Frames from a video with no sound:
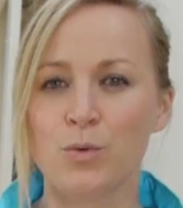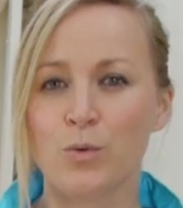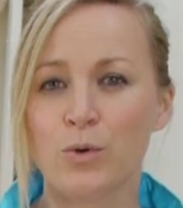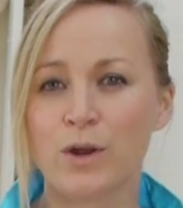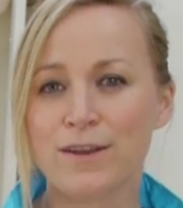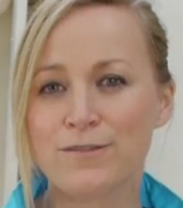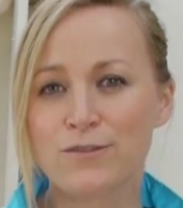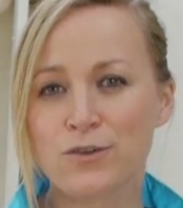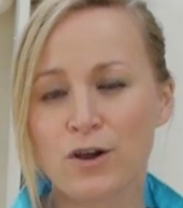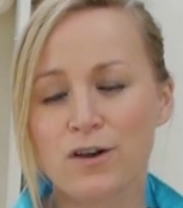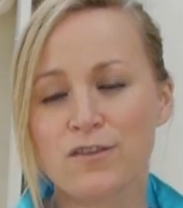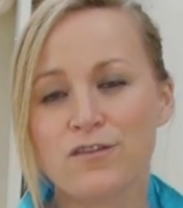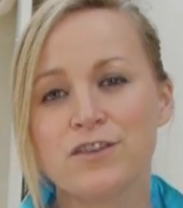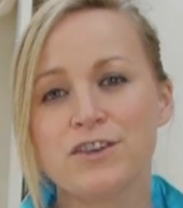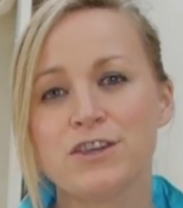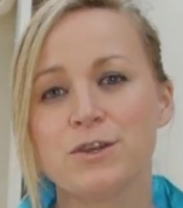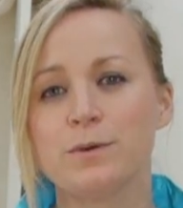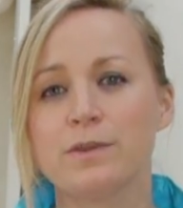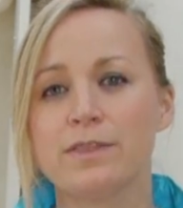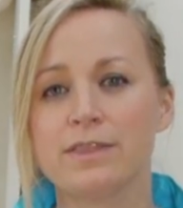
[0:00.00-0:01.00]
What I've got for
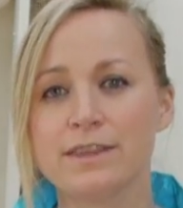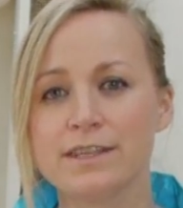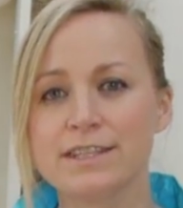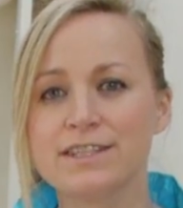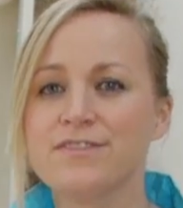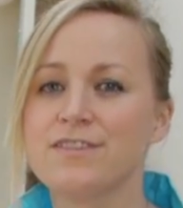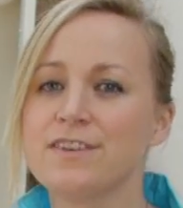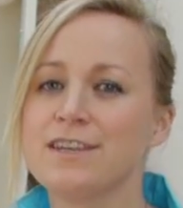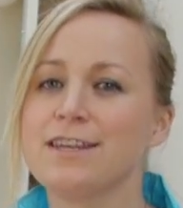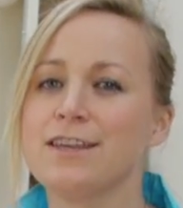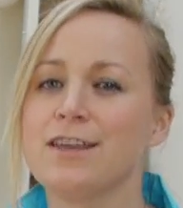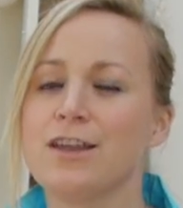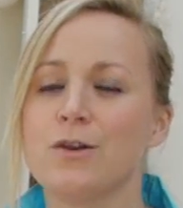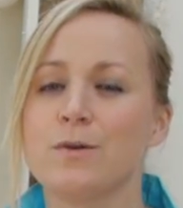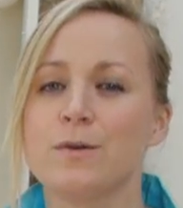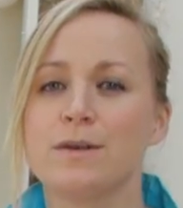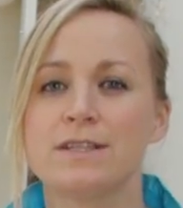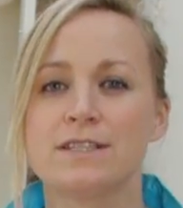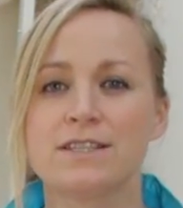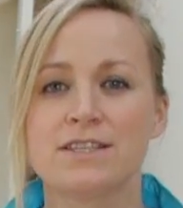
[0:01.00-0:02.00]
you in this
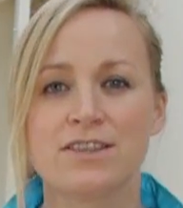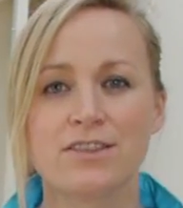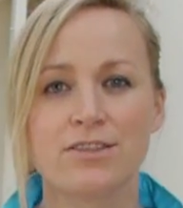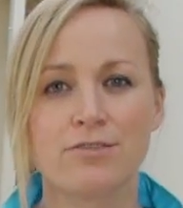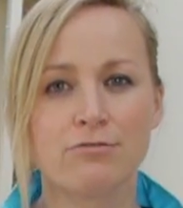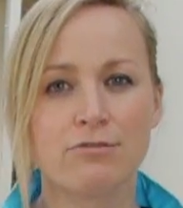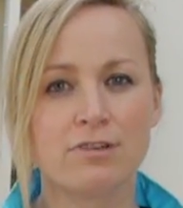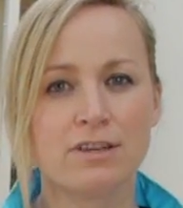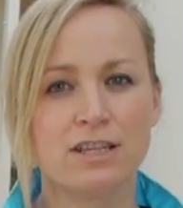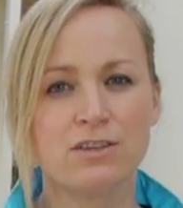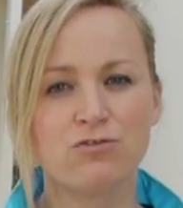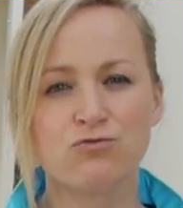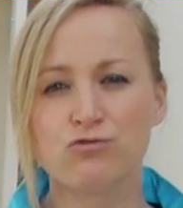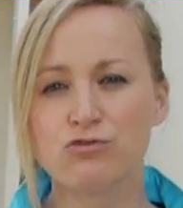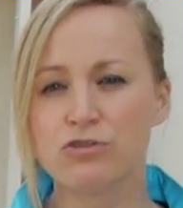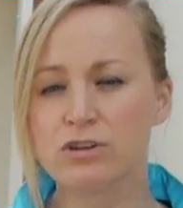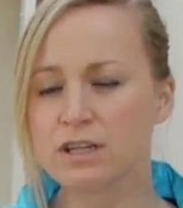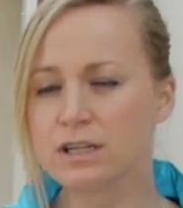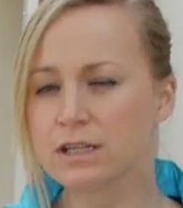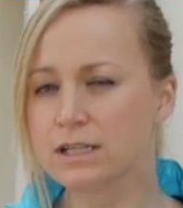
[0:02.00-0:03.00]
video is 3
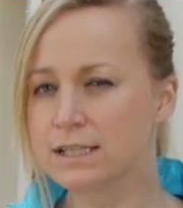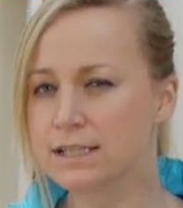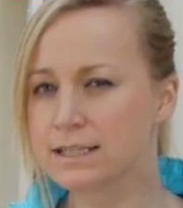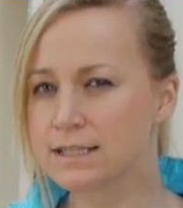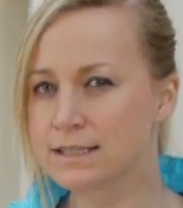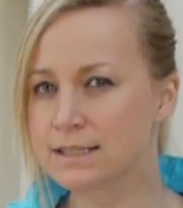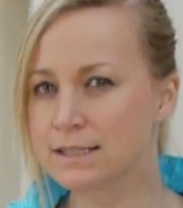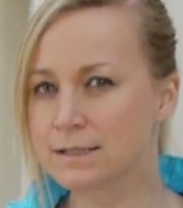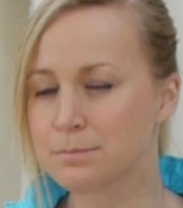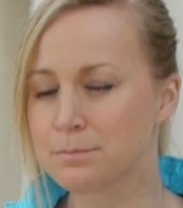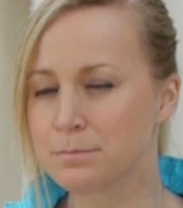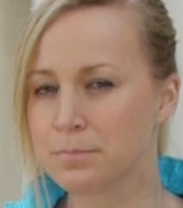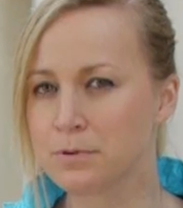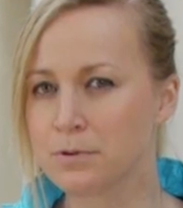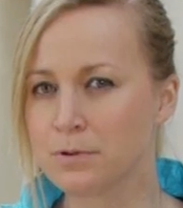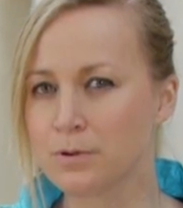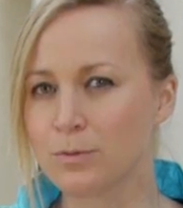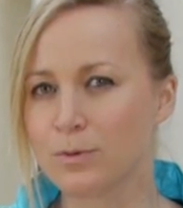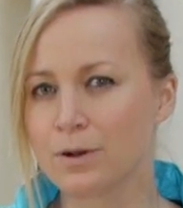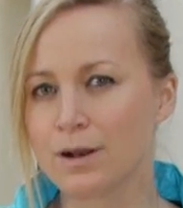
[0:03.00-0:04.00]
really
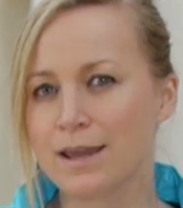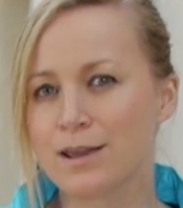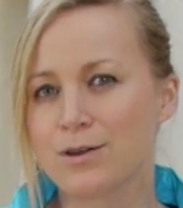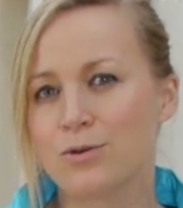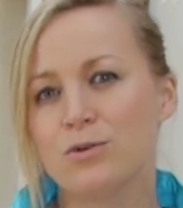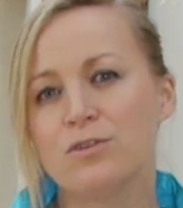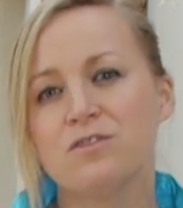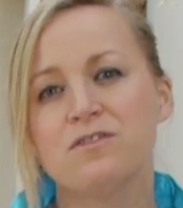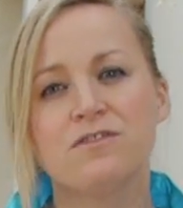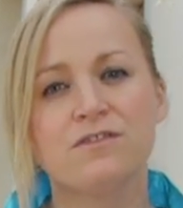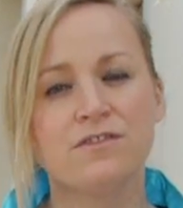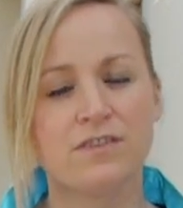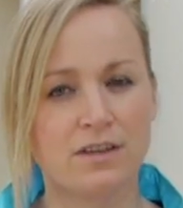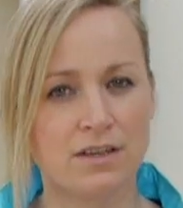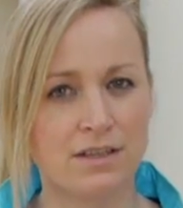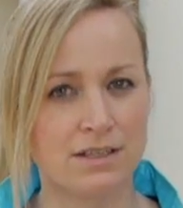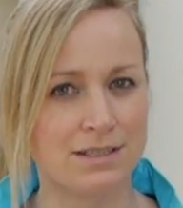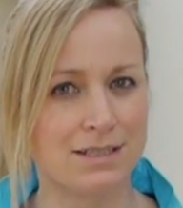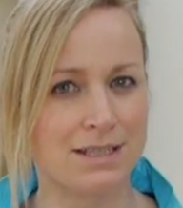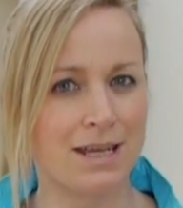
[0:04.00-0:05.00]
simple, what I call
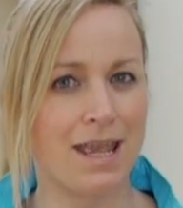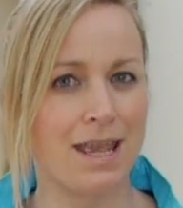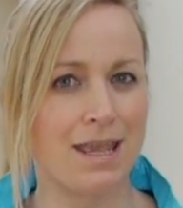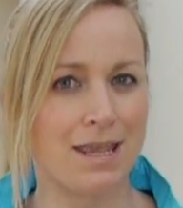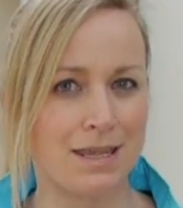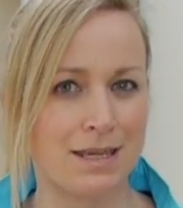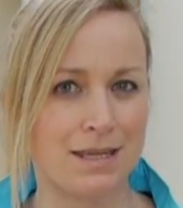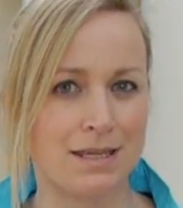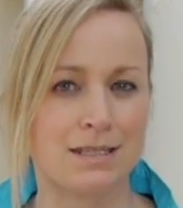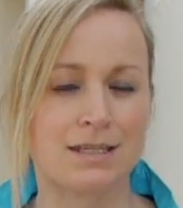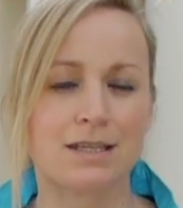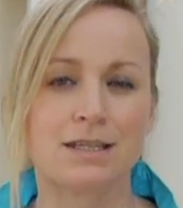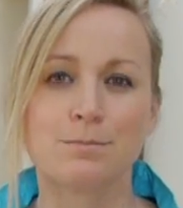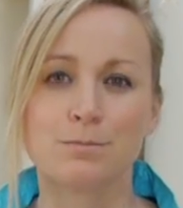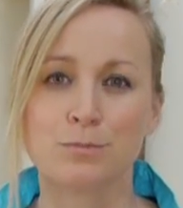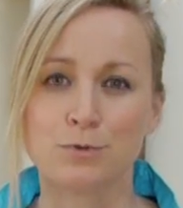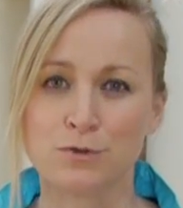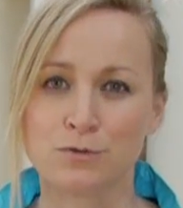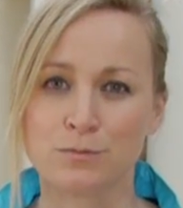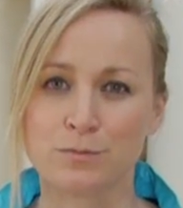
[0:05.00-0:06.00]
first aid
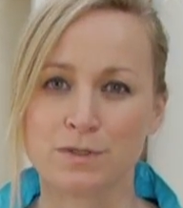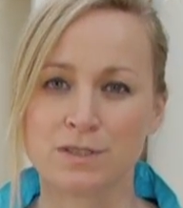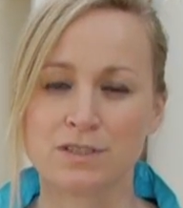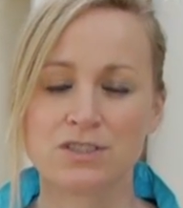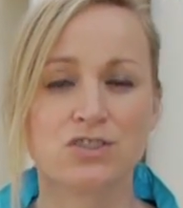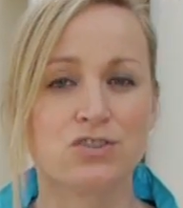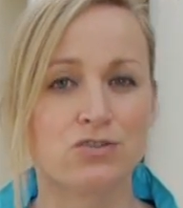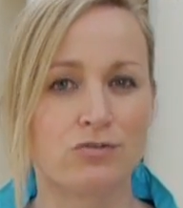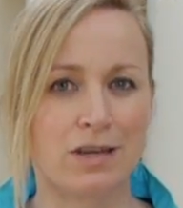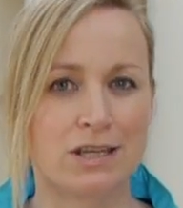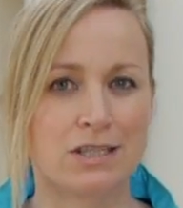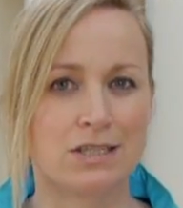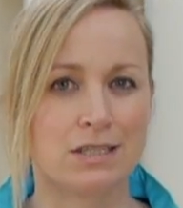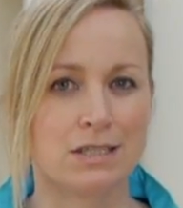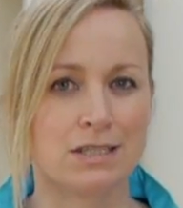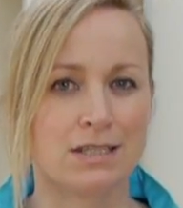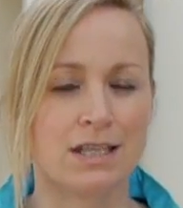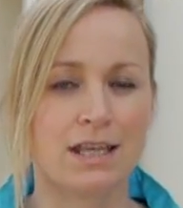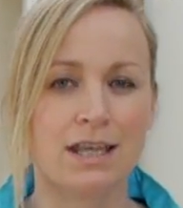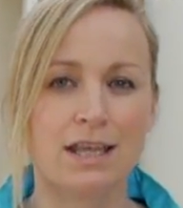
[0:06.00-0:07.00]
movements,
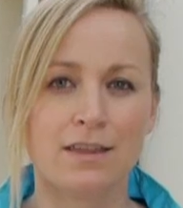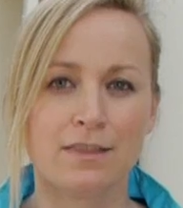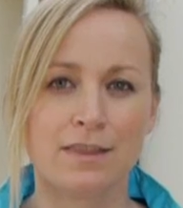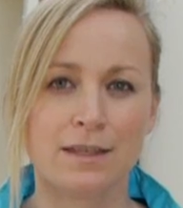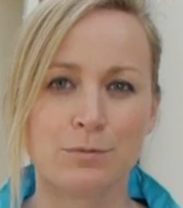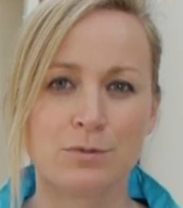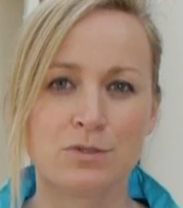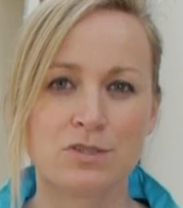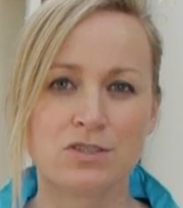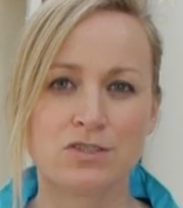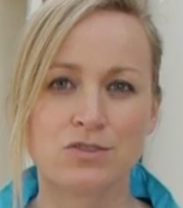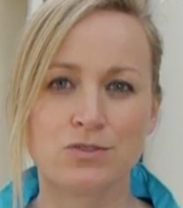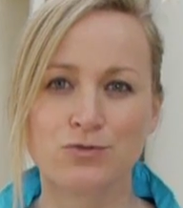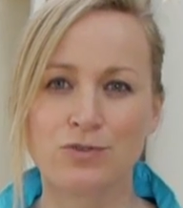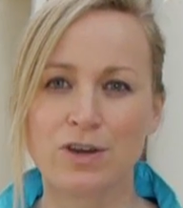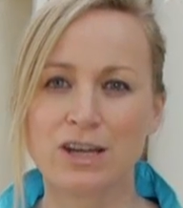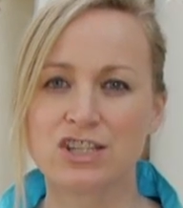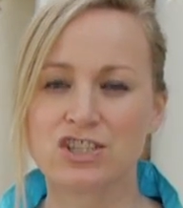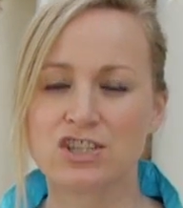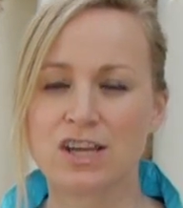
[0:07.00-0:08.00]
stretches. They will
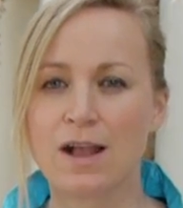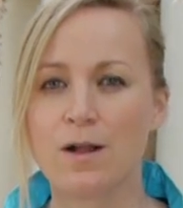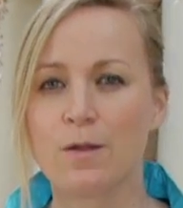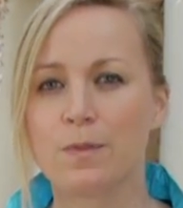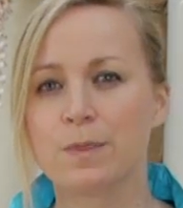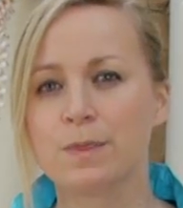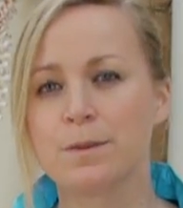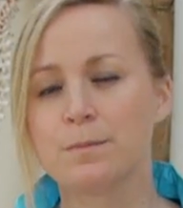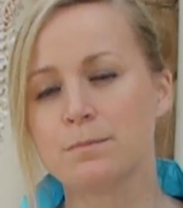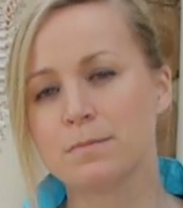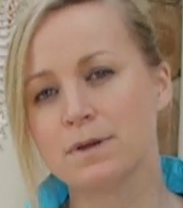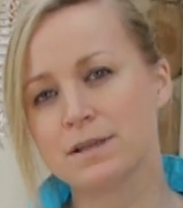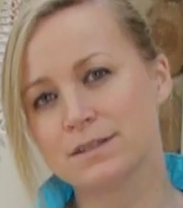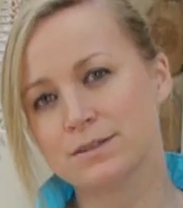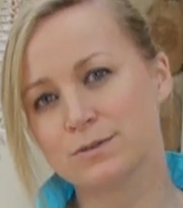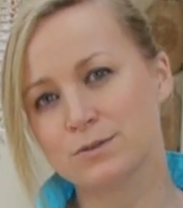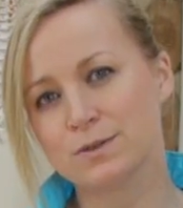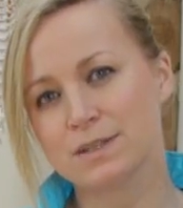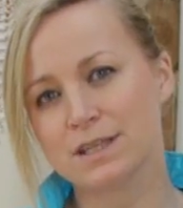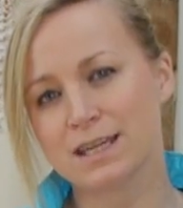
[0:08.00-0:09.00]
stretch out the
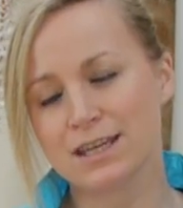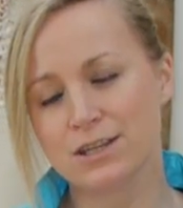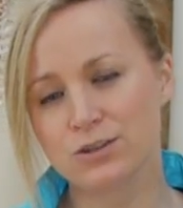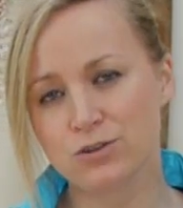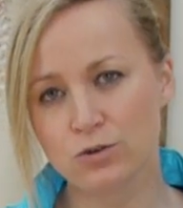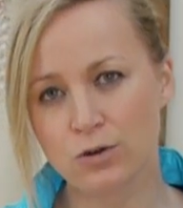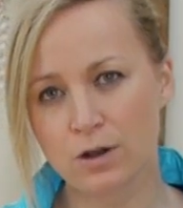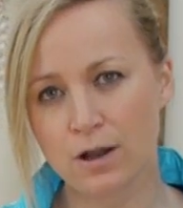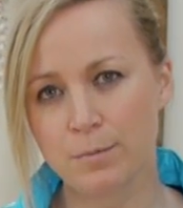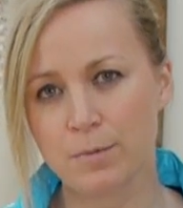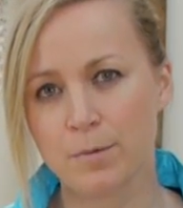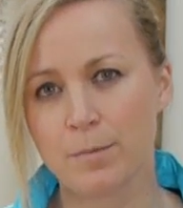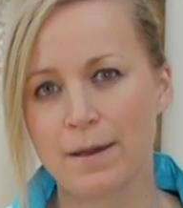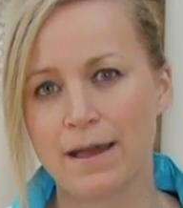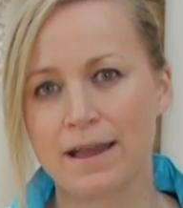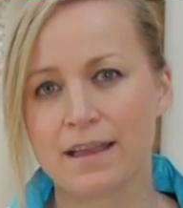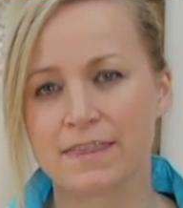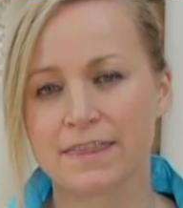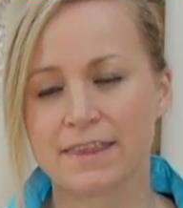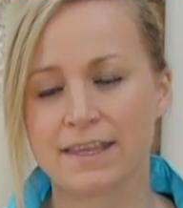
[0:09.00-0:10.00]
muscles in your upper
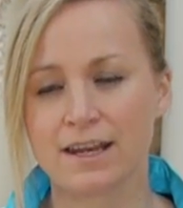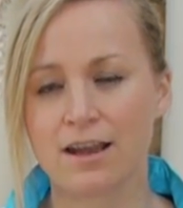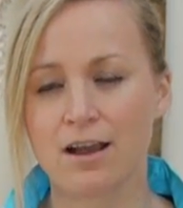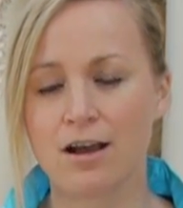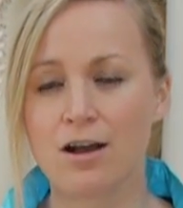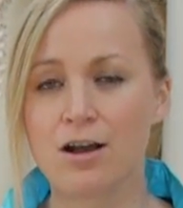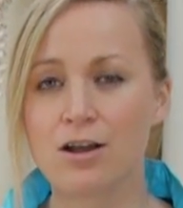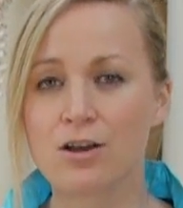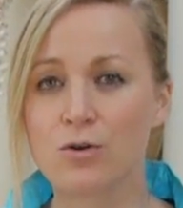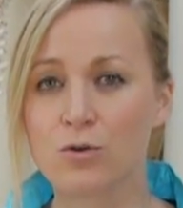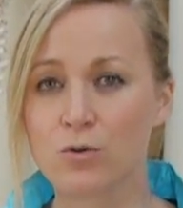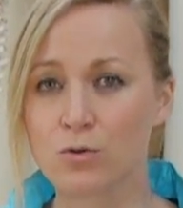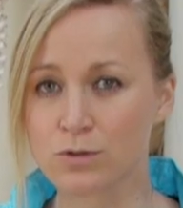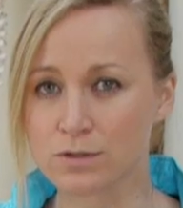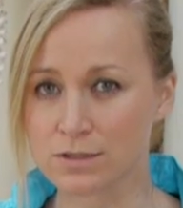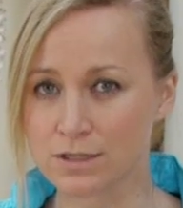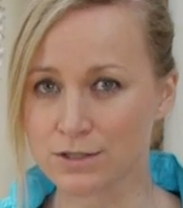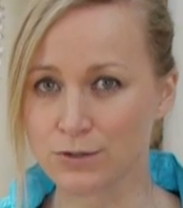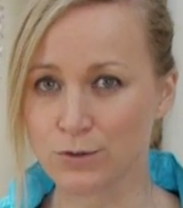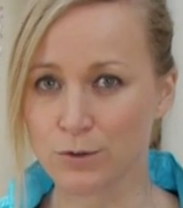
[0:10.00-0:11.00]
back that are
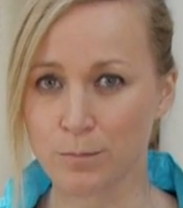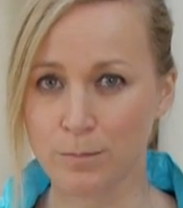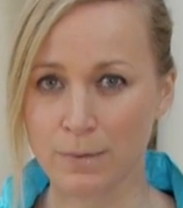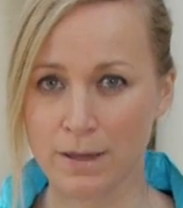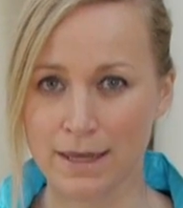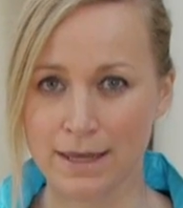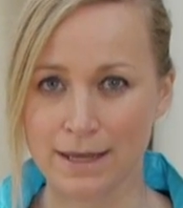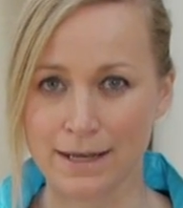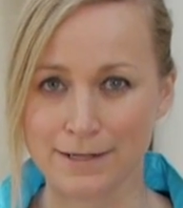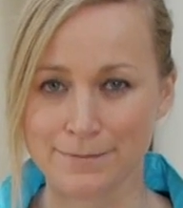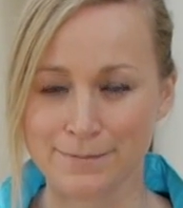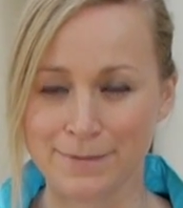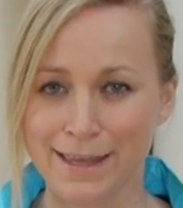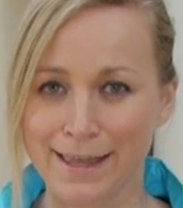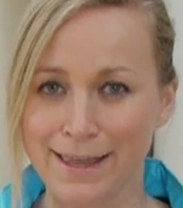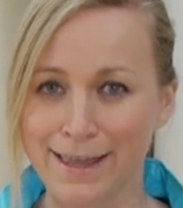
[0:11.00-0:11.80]
causing your pain.